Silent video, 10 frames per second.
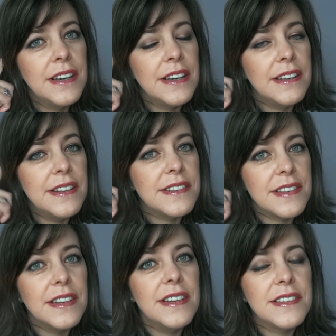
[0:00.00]
it's
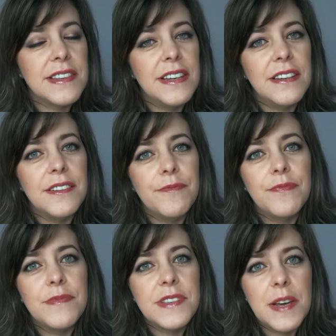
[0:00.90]
a
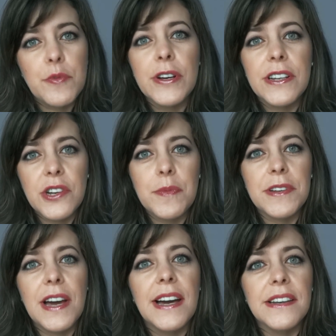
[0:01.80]
seborrheic
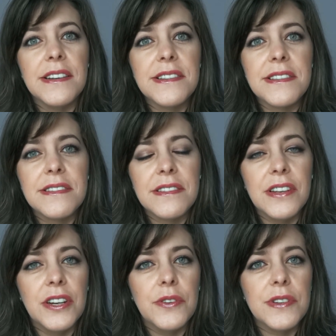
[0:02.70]
dermatitis.
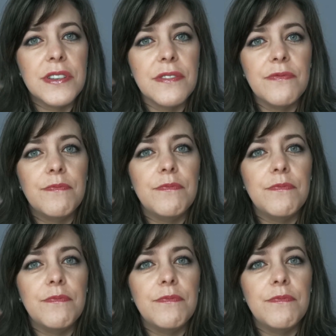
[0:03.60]
It's a